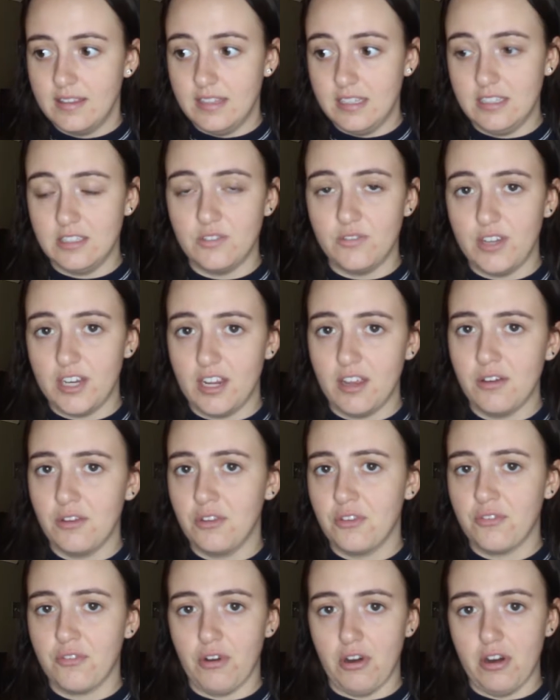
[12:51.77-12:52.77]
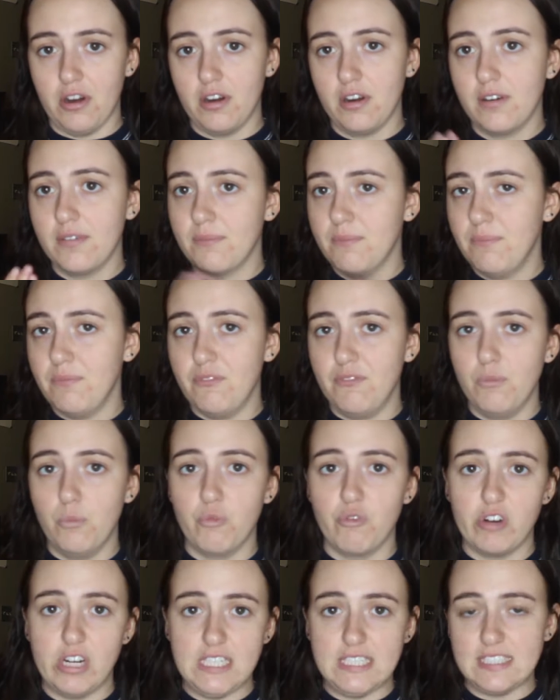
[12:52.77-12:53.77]
these videos for
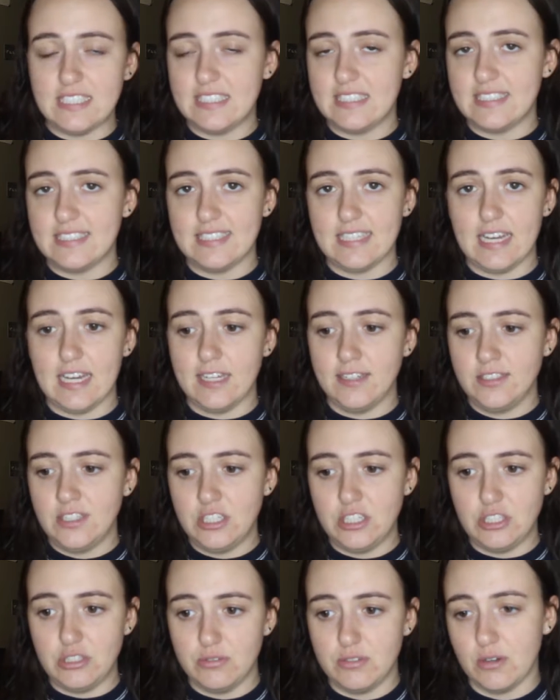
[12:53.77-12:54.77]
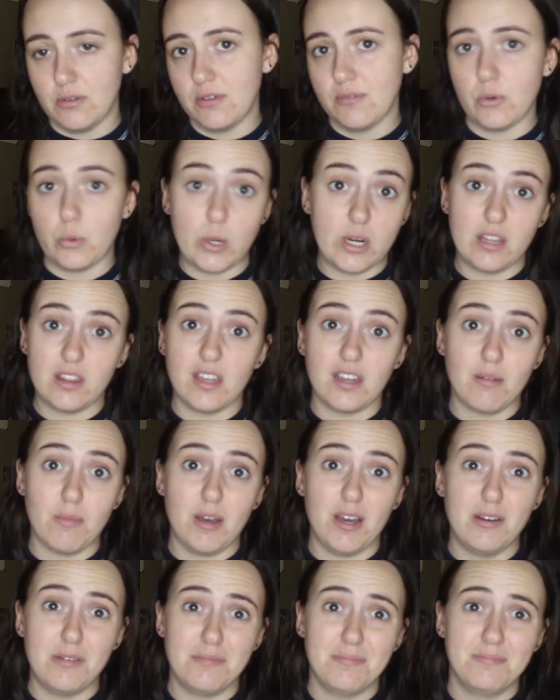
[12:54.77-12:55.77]
reasons that you don't even want to think
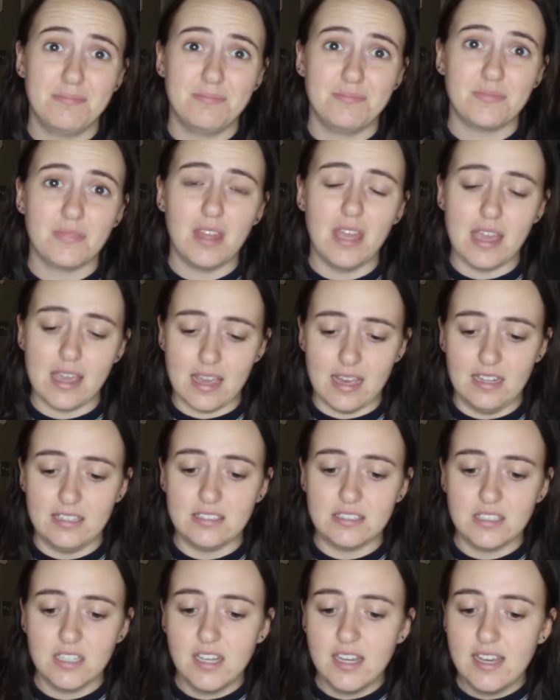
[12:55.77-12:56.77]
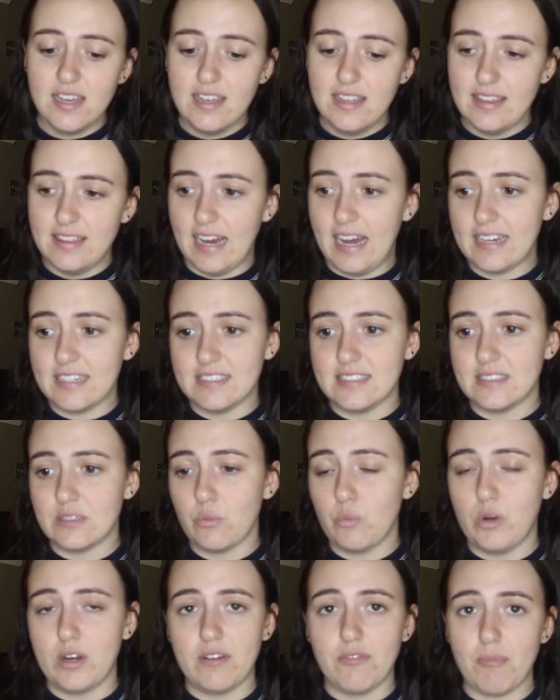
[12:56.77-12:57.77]
about. And that
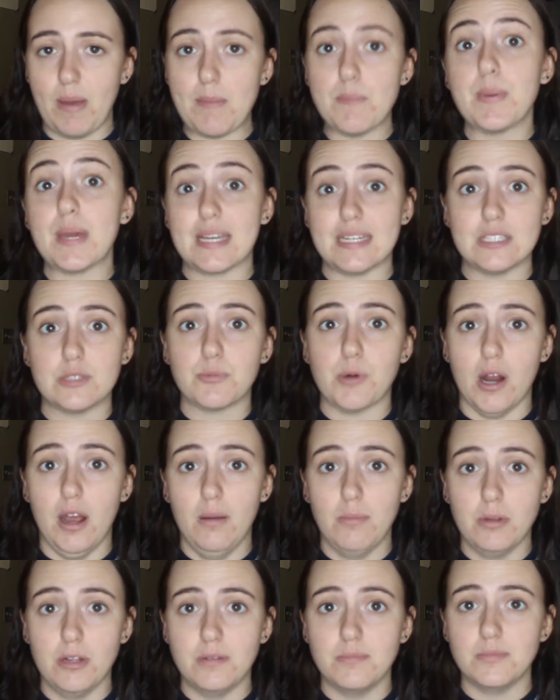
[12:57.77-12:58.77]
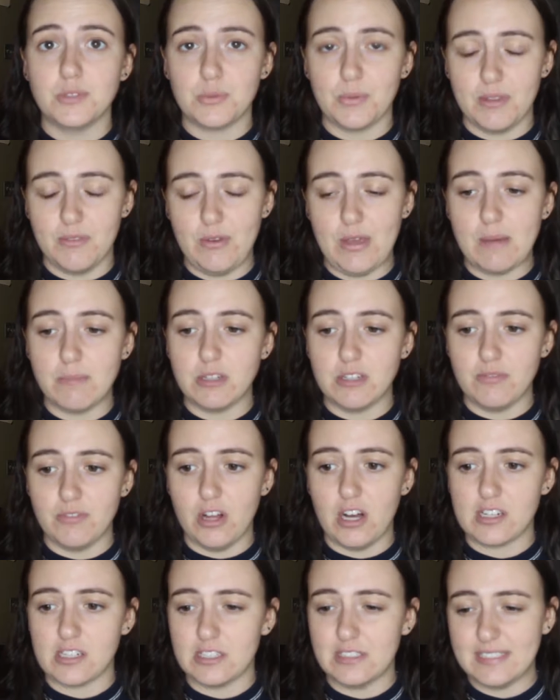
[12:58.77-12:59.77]
is one of my biggest problems with family
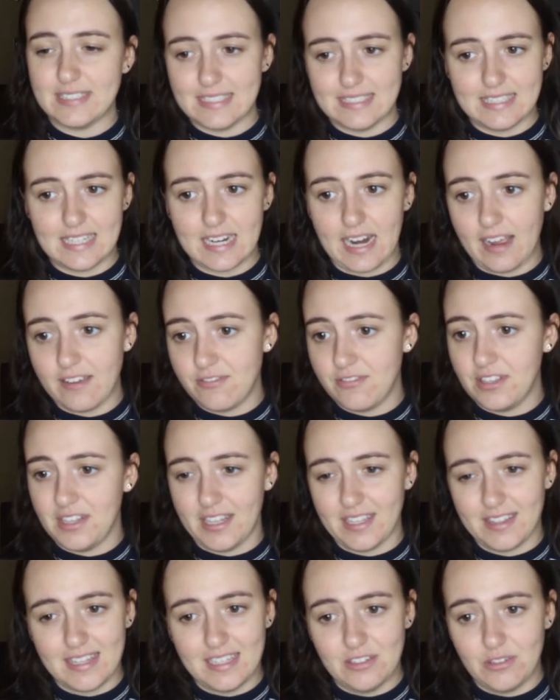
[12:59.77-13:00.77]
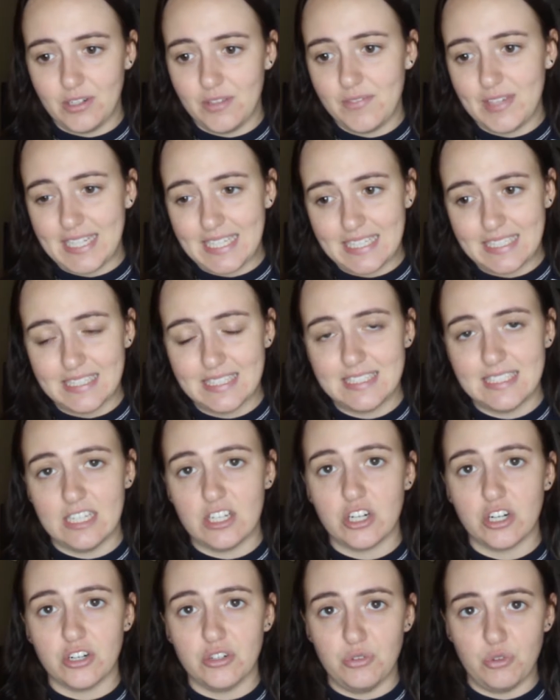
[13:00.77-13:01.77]
vloggers, is that I feel like they don't even
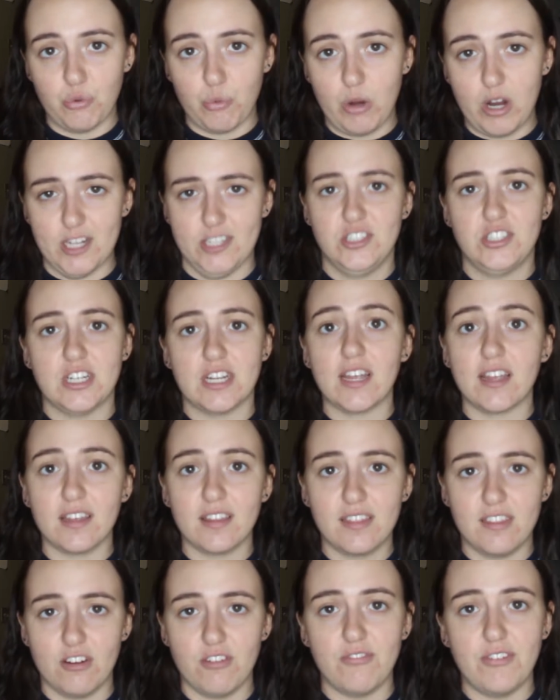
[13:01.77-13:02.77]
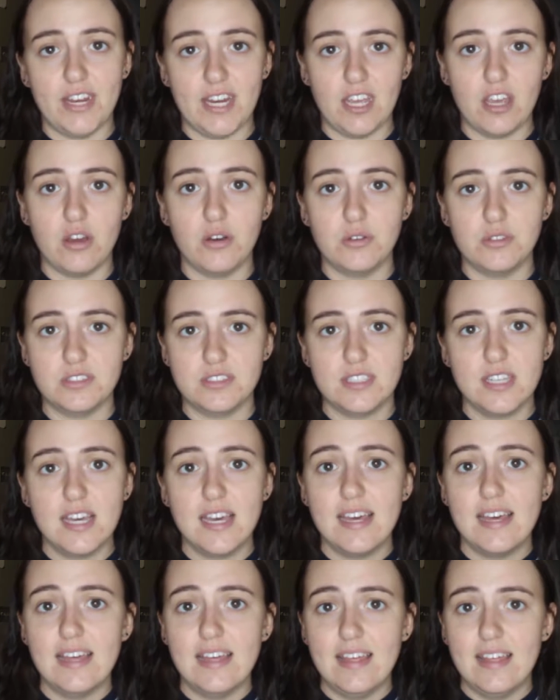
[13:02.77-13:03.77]
consider who's watching their videos.
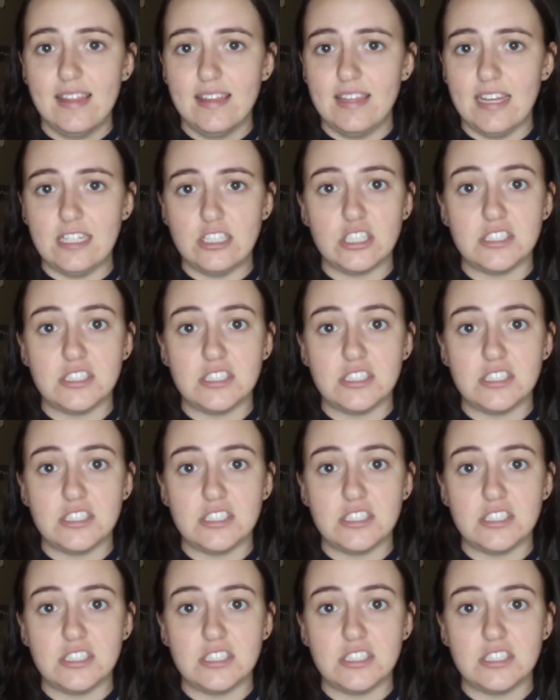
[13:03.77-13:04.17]
They